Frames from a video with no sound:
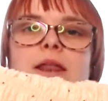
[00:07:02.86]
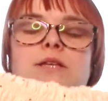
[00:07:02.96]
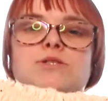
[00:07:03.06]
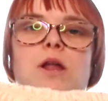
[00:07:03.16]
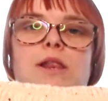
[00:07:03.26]

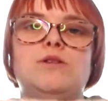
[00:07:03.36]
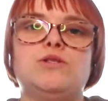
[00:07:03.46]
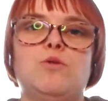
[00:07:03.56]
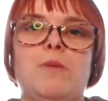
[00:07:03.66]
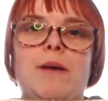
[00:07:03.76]
it's got a
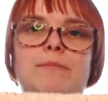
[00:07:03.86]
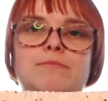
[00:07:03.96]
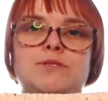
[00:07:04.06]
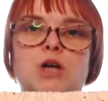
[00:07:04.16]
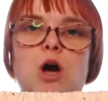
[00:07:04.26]
little
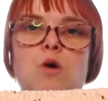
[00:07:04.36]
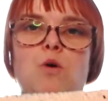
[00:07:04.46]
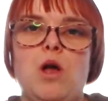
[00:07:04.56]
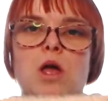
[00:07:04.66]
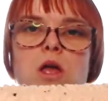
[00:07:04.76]
peplum
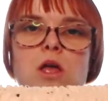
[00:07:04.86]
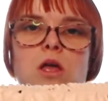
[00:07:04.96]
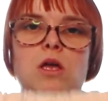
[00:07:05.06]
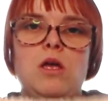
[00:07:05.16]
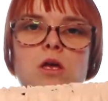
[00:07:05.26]
style
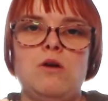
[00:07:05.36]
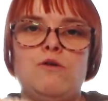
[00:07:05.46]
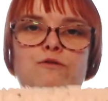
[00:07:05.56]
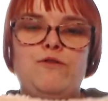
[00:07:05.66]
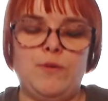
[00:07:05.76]

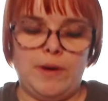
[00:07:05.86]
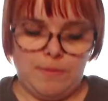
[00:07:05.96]
through at the